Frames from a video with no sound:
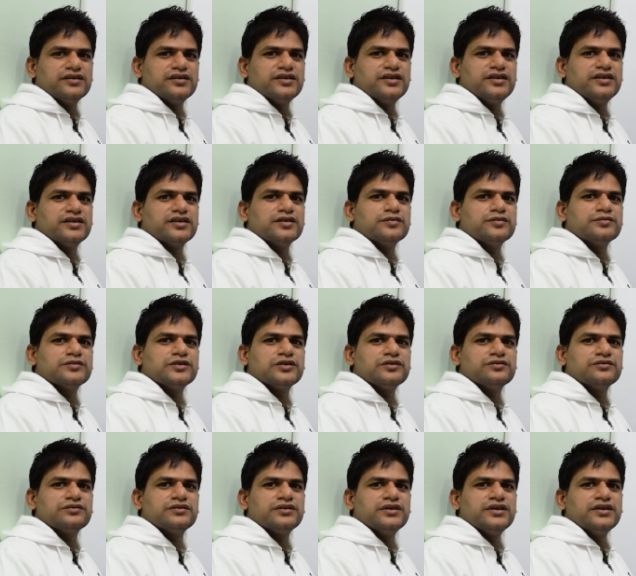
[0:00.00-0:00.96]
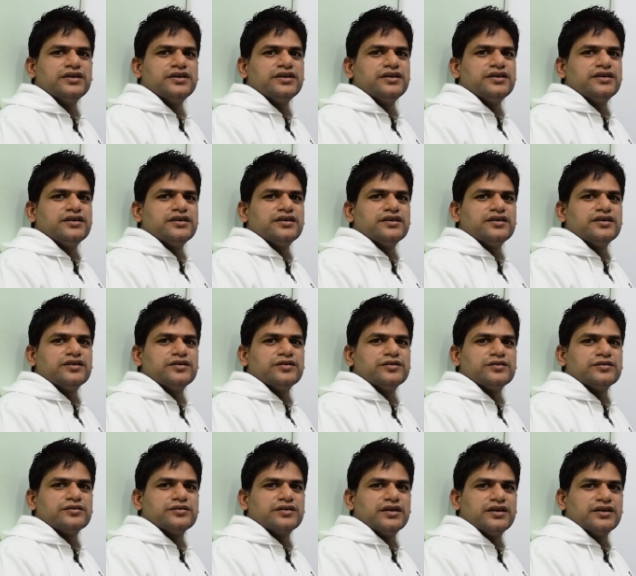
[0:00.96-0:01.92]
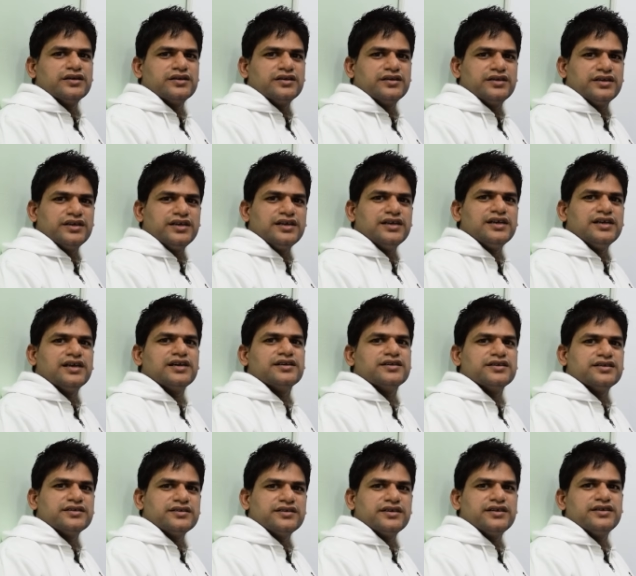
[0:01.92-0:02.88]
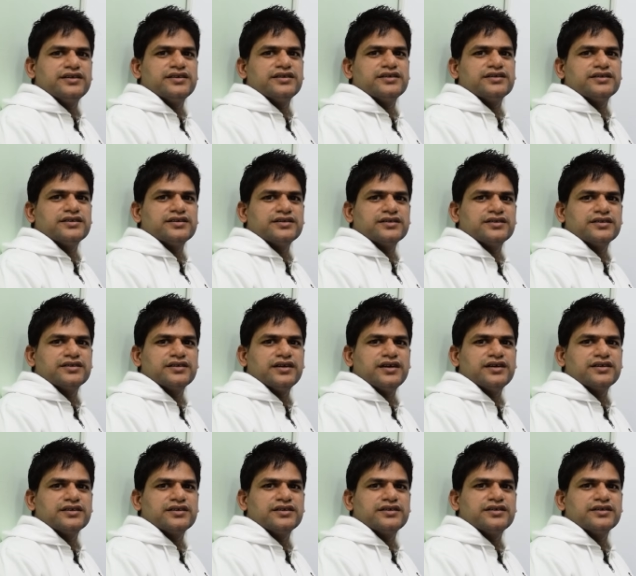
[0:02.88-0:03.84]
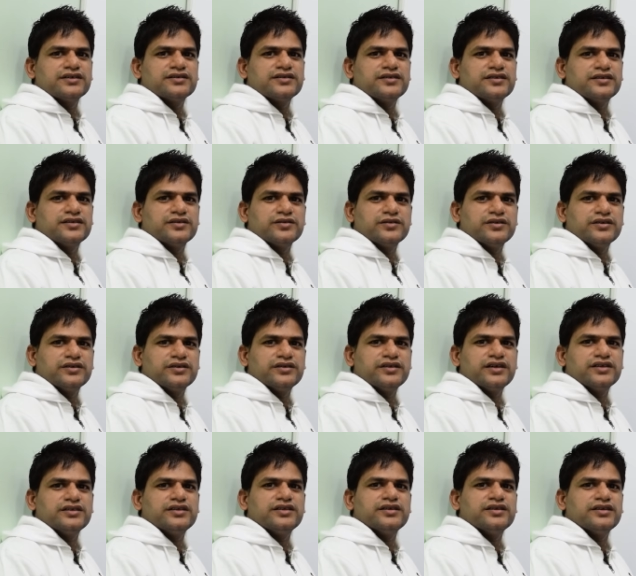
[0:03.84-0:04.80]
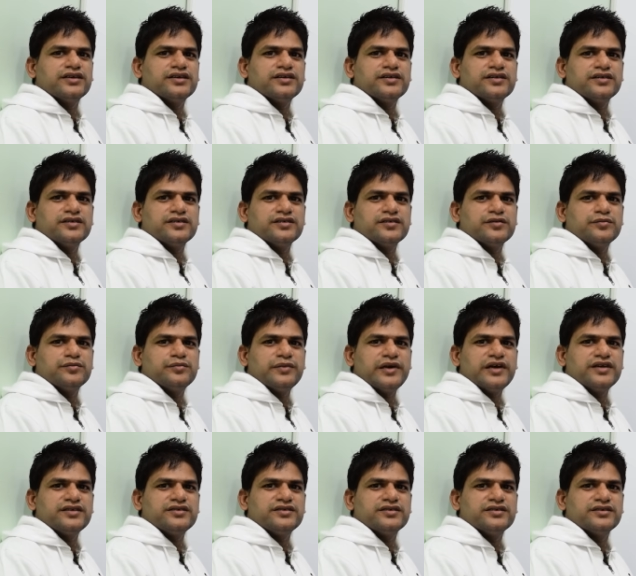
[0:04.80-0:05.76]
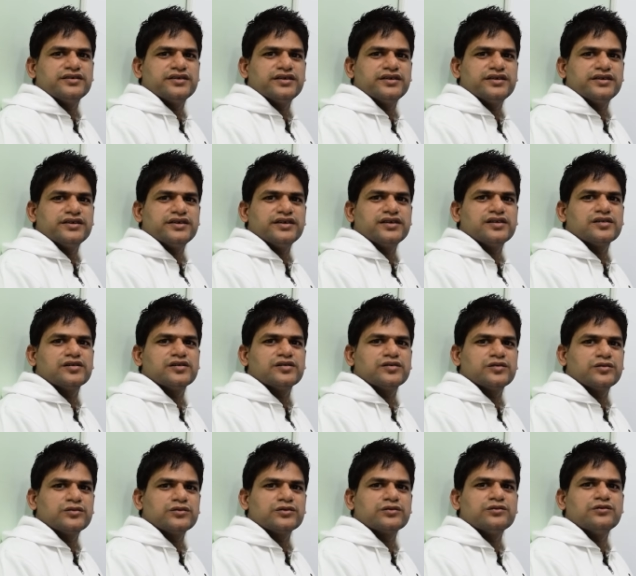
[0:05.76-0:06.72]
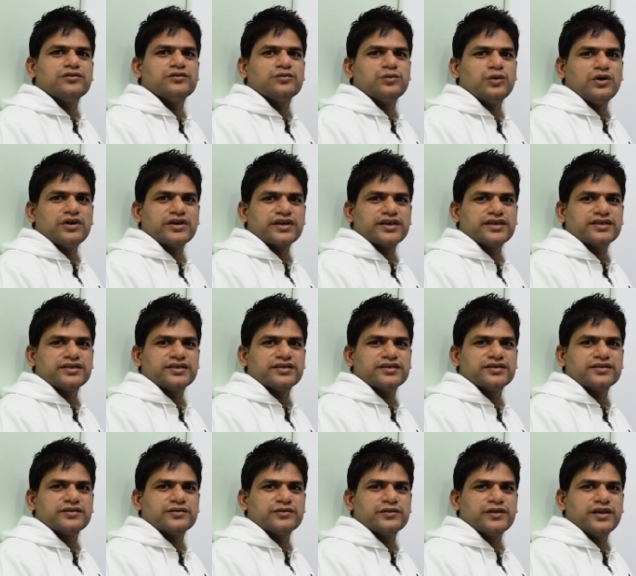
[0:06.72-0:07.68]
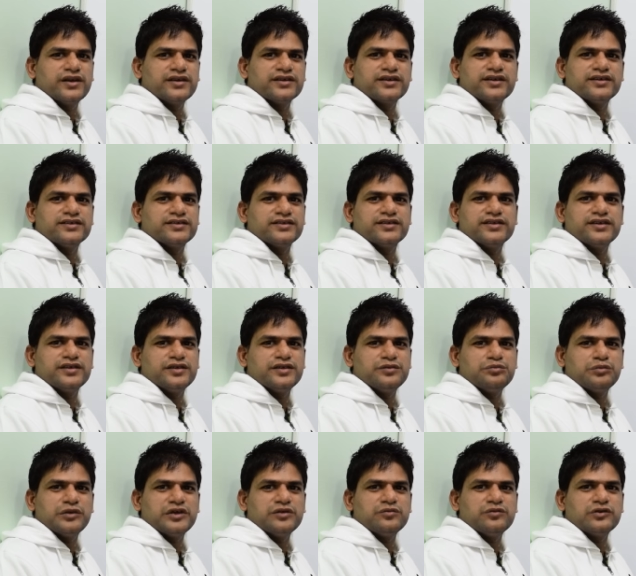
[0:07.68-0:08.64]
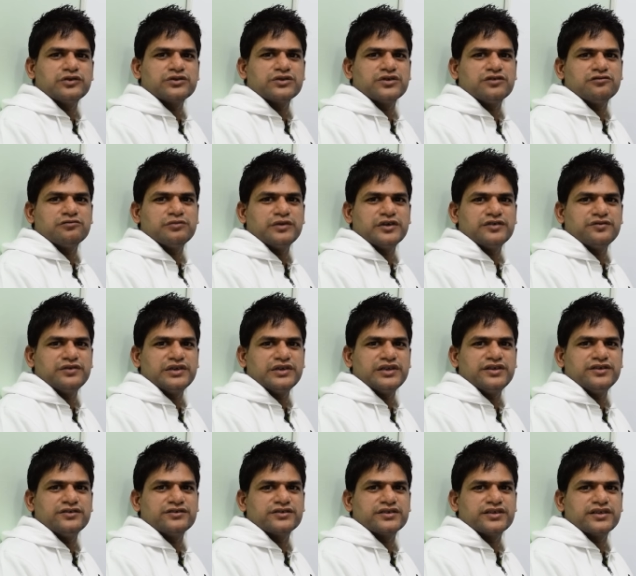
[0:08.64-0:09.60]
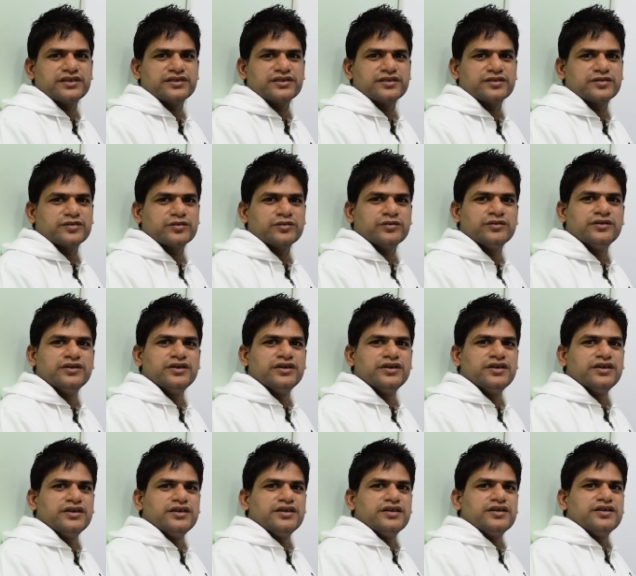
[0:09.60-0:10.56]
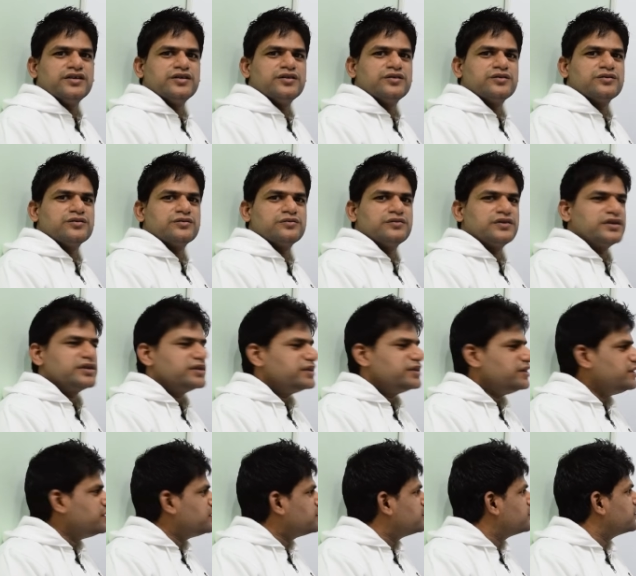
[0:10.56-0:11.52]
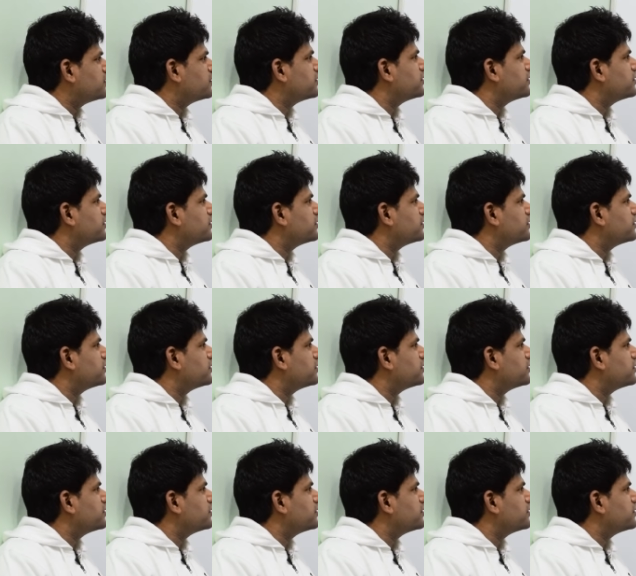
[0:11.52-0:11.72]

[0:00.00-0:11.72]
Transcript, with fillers: in terms of really understanding this architecture, nothing can match a real source code walk as such. So like I say in most of my videos as such, so for each